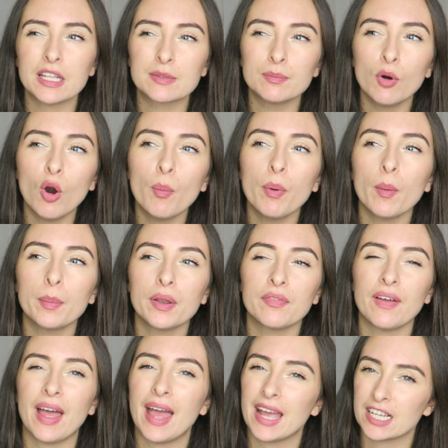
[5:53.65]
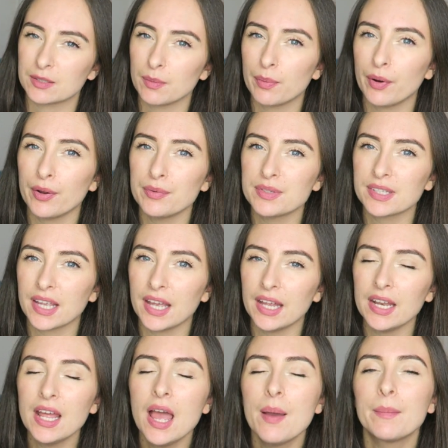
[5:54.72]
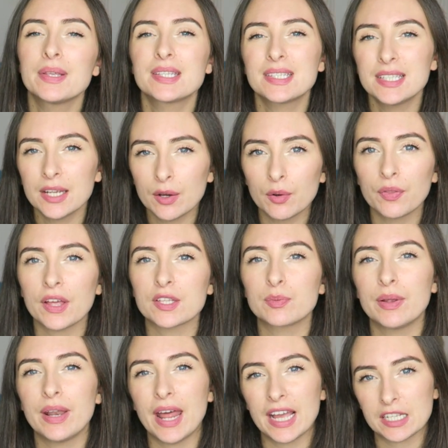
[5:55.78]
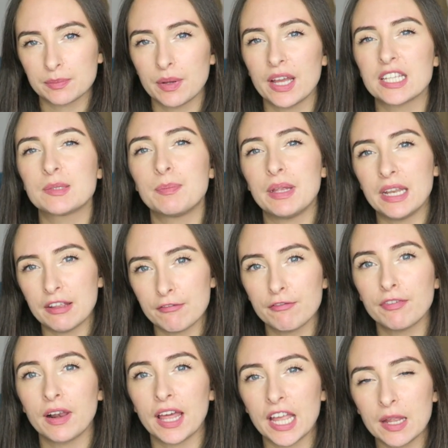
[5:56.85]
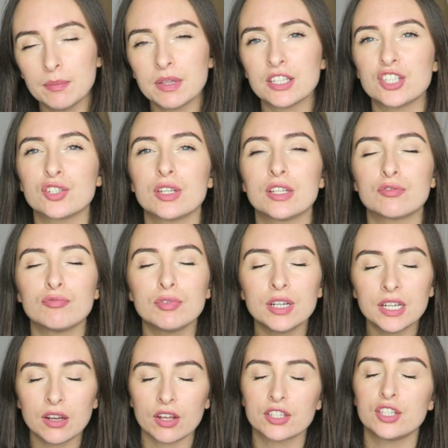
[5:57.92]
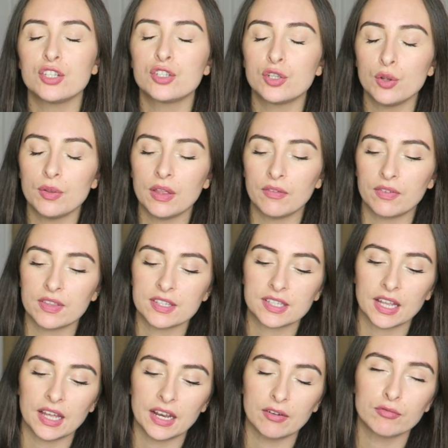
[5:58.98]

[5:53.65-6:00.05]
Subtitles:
It's more popular for eczema prone skin, but still that's when eczema has been inflamed. It's really nice and soothing for the skin